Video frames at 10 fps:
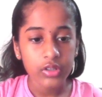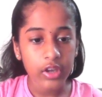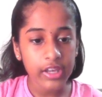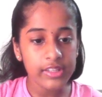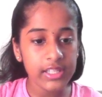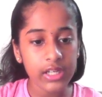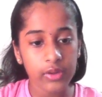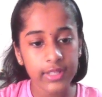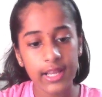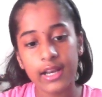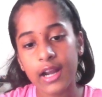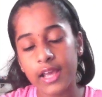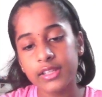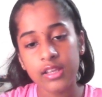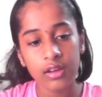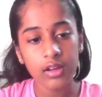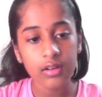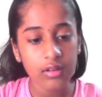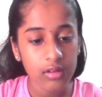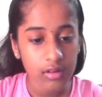So you can see now there are lines here.